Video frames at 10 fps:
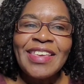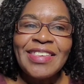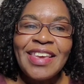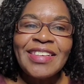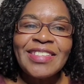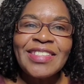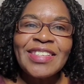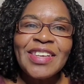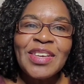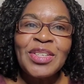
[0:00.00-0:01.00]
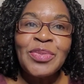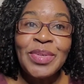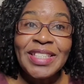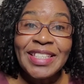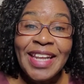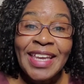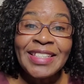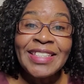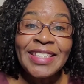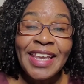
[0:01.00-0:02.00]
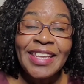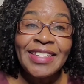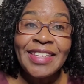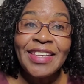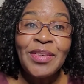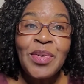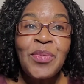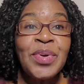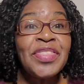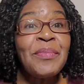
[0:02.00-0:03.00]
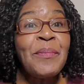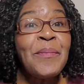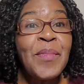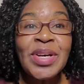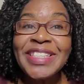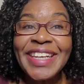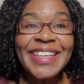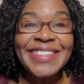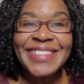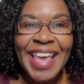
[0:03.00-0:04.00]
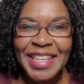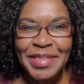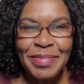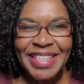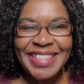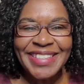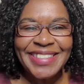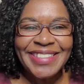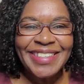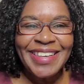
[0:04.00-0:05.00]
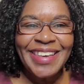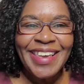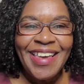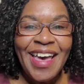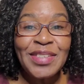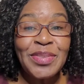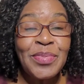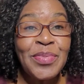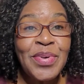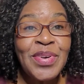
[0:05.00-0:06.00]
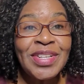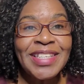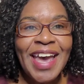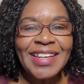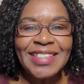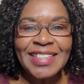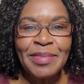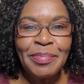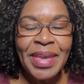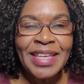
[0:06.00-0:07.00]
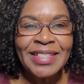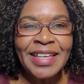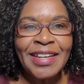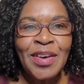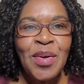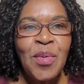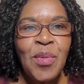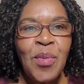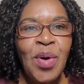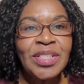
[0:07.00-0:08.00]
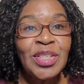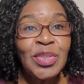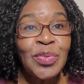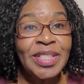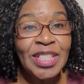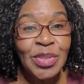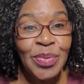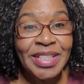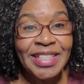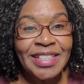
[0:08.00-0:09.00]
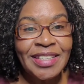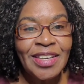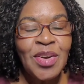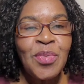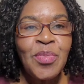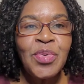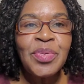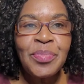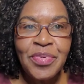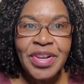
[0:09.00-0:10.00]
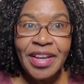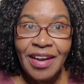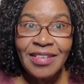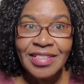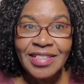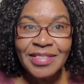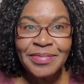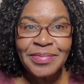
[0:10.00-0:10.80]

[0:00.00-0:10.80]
Yes, 2019 ended with much excitement as the world anticipated what 2020 would bring us.